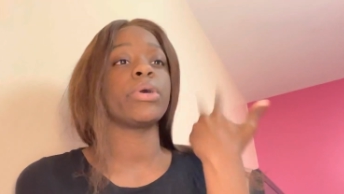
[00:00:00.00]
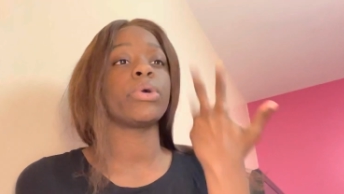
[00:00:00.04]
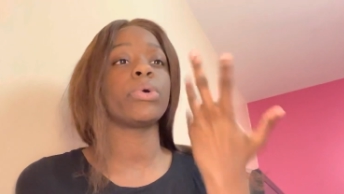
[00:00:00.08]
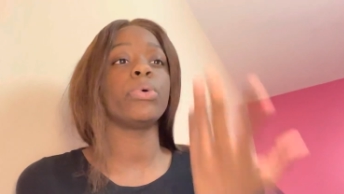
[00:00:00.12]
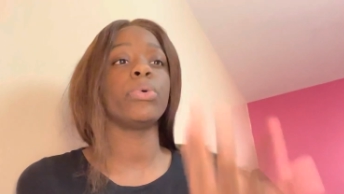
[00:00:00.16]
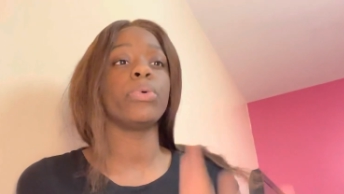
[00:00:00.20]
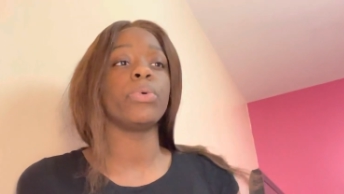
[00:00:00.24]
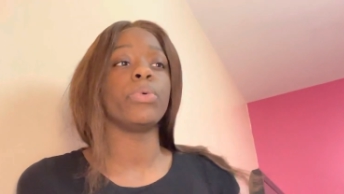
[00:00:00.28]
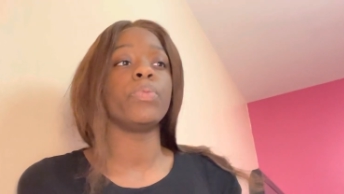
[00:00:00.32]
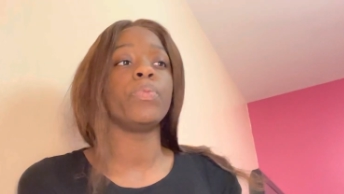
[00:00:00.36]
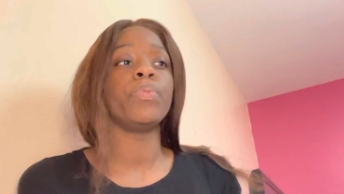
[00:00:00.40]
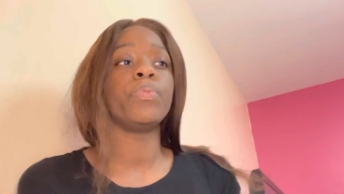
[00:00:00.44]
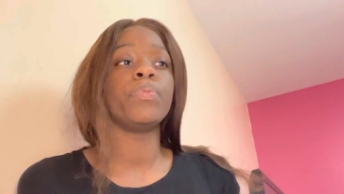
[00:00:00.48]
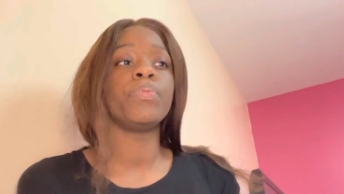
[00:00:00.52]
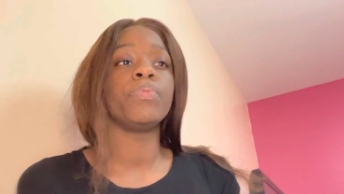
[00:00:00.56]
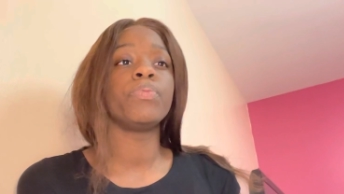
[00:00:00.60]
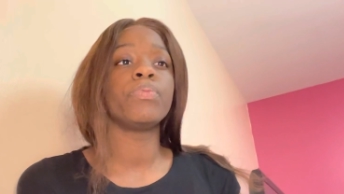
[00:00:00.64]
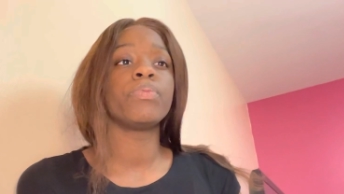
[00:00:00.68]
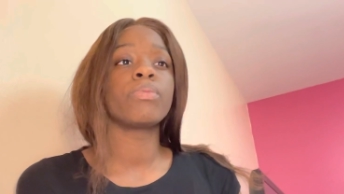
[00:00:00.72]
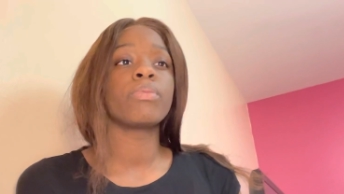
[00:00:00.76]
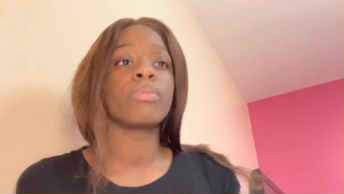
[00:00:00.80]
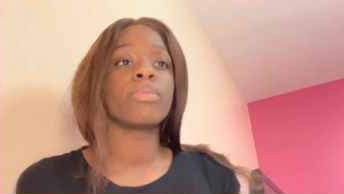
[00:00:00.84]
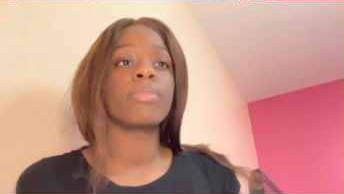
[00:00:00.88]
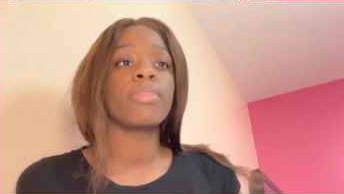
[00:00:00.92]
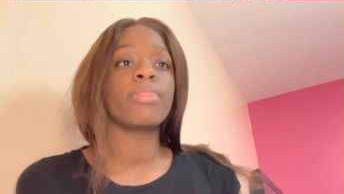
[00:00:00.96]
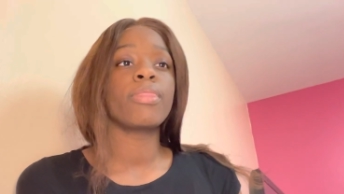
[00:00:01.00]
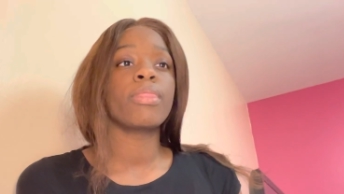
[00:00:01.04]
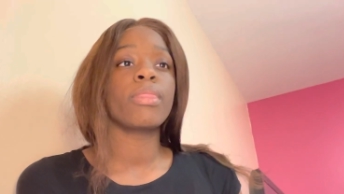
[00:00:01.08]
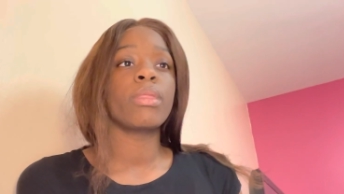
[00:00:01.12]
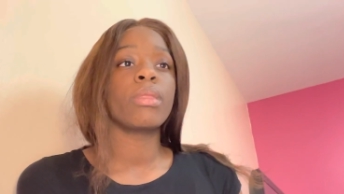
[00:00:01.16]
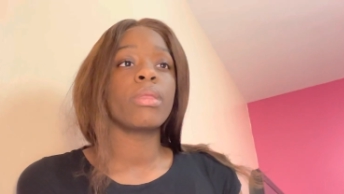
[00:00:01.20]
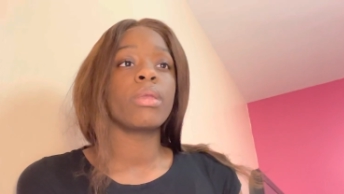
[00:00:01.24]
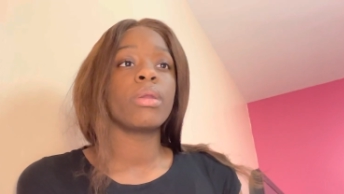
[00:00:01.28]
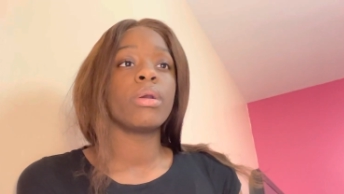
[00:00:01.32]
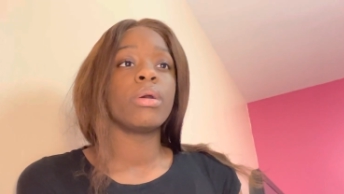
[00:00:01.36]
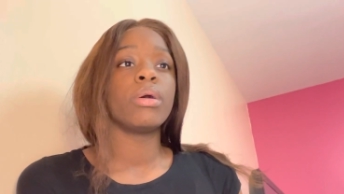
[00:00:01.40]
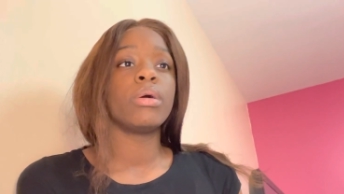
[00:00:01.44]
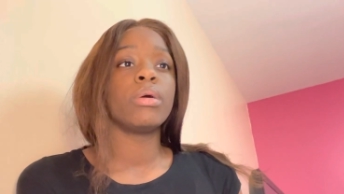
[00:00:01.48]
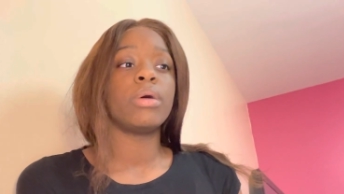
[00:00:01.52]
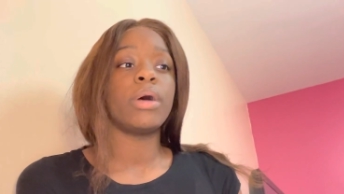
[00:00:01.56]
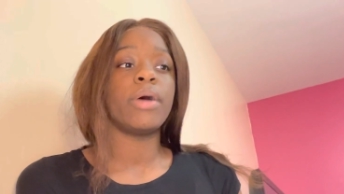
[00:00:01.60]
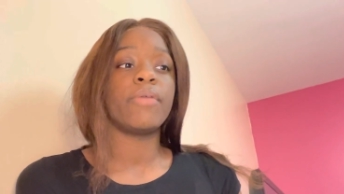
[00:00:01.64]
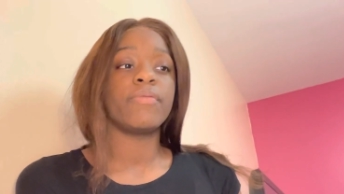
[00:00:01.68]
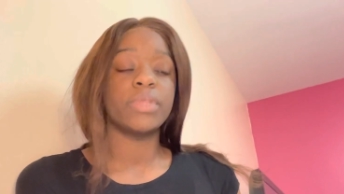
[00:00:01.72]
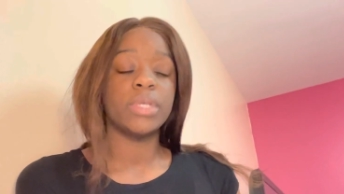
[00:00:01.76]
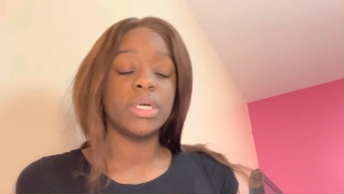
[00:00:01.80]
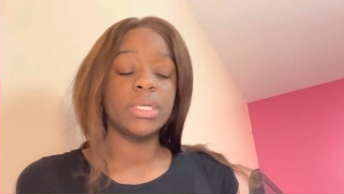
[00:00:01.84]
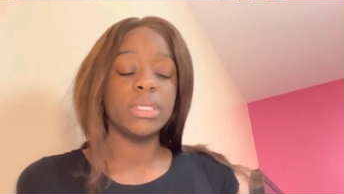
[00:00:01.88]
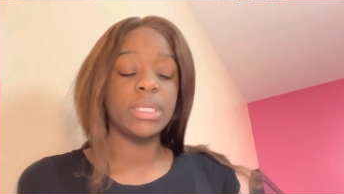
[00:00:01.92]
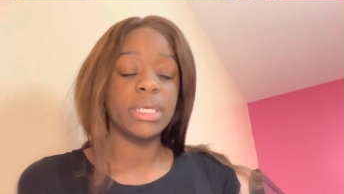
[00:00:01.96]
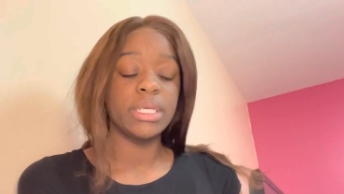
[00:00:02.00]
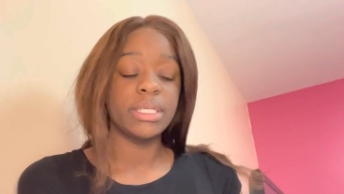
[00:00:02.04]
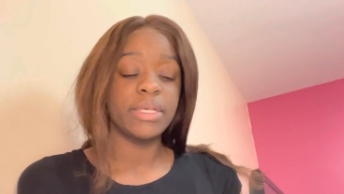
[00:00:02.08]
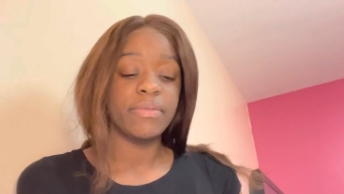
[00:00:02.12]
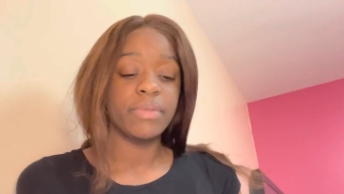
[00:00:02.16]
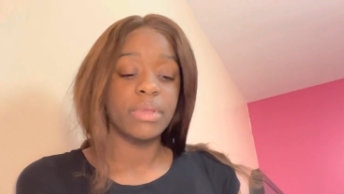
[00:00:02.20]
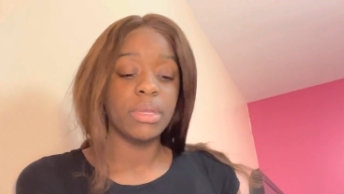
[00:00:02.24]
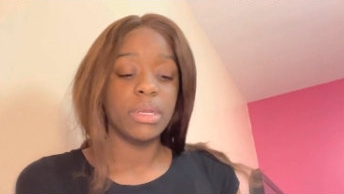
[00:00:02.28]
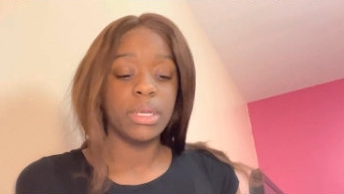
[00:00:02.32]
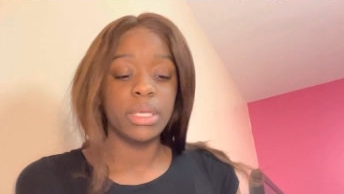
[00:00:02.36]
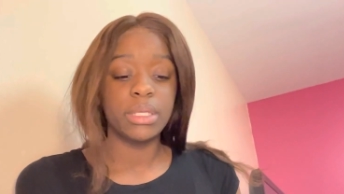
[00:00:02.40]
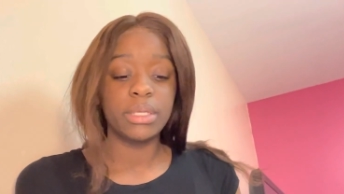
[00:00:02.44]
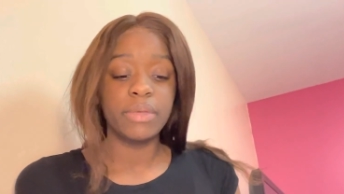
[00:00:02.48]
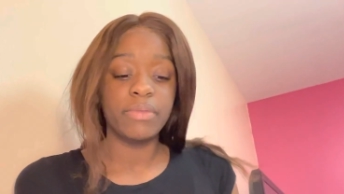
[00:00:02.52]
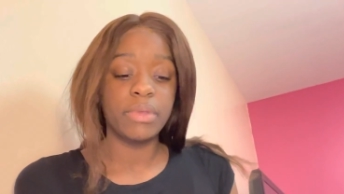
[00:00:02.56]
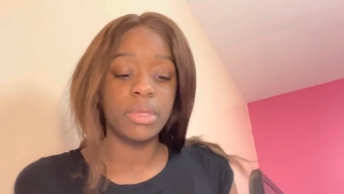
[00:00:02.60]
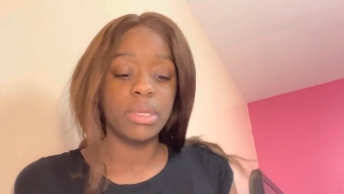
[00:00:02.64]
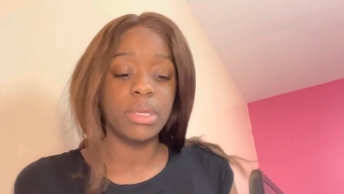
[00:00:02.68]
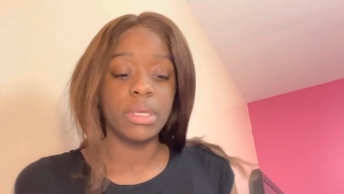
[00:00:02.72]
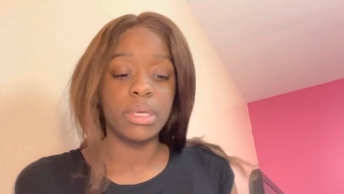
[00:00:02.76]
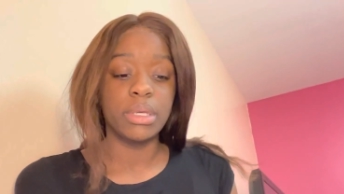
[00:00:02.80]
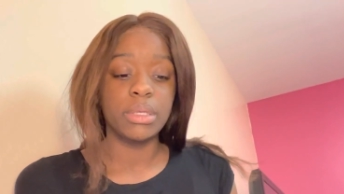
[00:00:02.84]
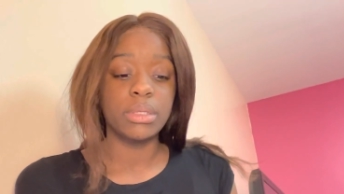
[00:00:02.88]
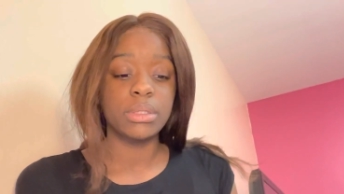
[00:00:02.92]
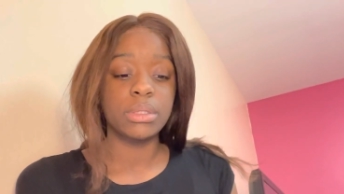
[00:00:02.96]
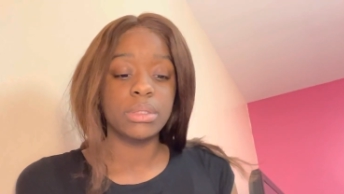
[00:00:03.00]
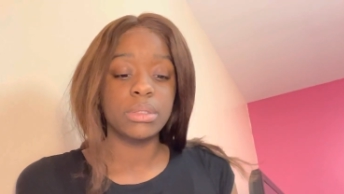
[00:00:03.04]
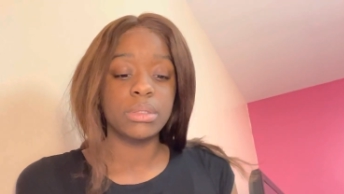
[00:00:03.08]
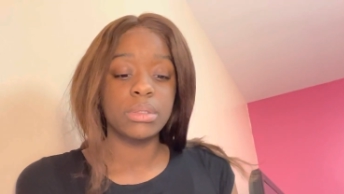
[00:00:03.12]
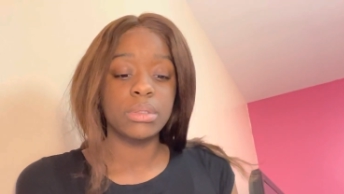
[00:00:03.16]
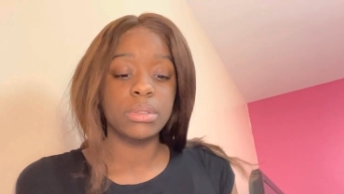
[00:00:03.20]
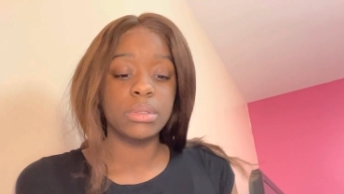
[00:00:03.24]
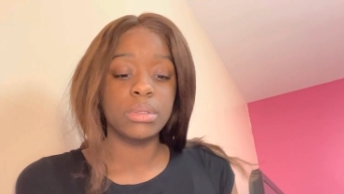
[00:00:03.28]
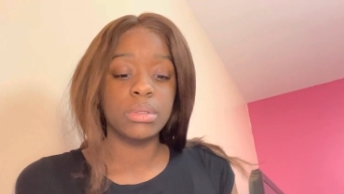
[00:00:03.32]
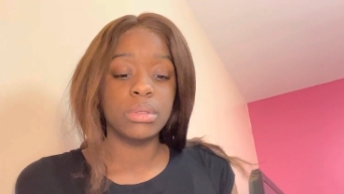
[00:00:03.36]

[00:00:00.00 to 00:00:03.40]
cool, I've done this, I've done this, I've done this.